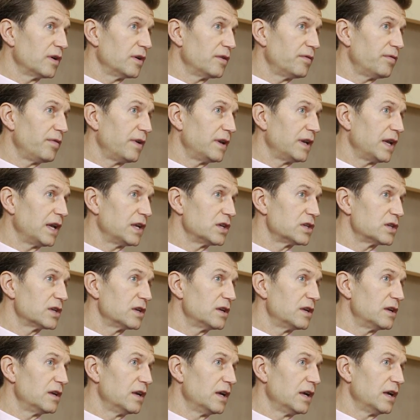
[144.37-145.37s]

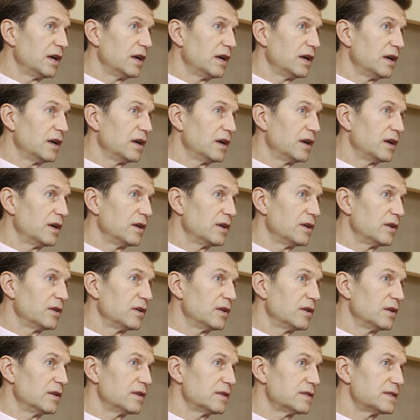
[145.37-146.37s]
Financial
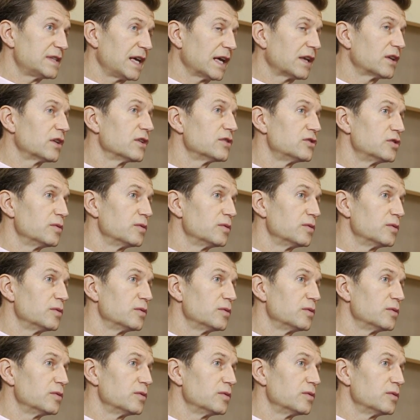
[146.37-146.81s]
Sector